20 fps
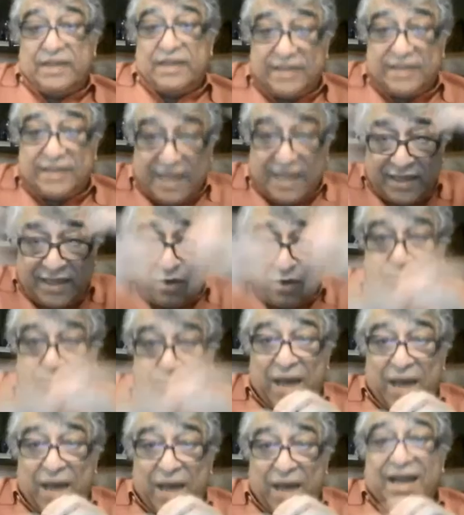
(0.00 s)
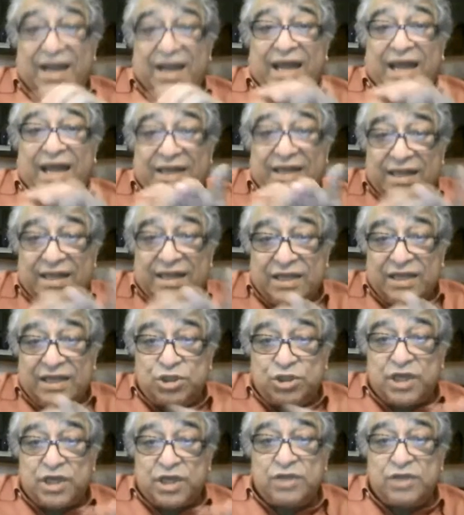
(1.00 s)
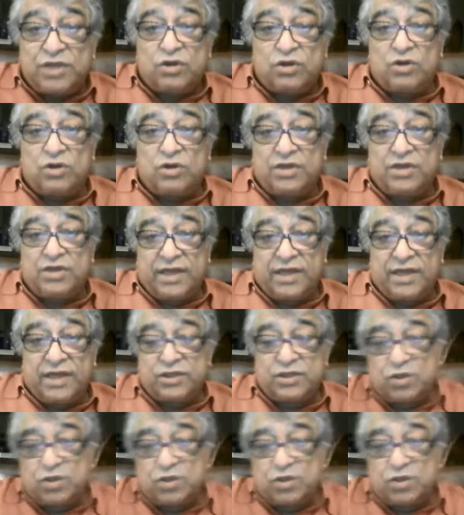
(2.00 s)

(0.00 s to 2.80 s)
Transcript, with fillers: Then they go back and then they change RNA.